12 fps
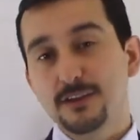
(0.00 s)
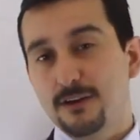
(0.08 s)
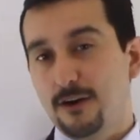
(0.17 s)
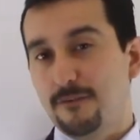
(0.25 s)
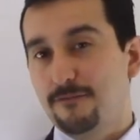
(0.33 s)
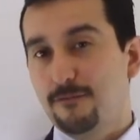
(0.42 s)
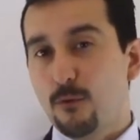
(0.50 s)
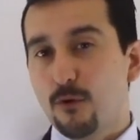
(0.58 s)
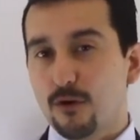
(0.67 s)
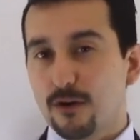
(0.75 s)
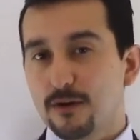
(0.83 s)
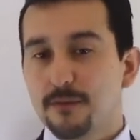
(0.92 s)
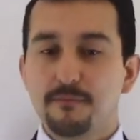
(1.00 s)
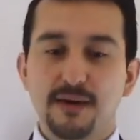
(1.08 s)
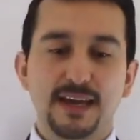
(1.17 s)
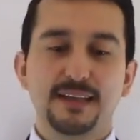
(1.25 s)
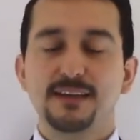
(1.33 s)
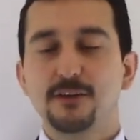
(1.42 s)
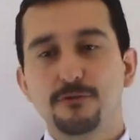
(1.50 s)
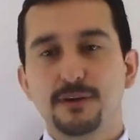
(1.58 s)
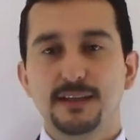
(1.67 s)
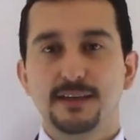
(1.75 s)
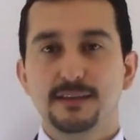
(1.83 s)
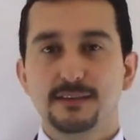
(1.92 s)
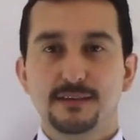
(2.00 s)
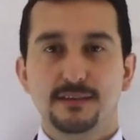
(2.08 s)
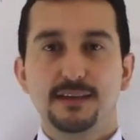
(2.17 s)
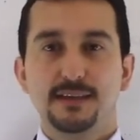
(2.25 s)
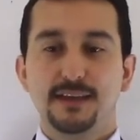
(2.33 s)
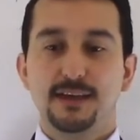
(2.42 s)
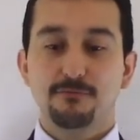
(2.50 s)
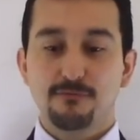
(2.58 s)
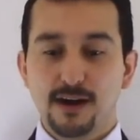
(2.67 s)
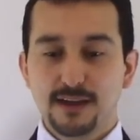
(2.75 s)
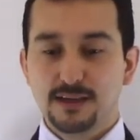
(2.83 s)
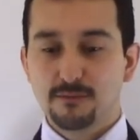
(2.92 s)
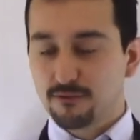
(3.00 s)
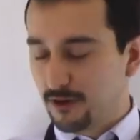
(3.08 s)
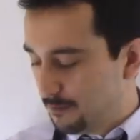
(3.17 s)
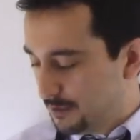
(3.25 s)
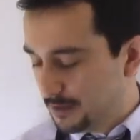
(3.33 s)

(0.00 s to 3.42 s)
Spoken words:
there are 4 main ingredients in a writing prompt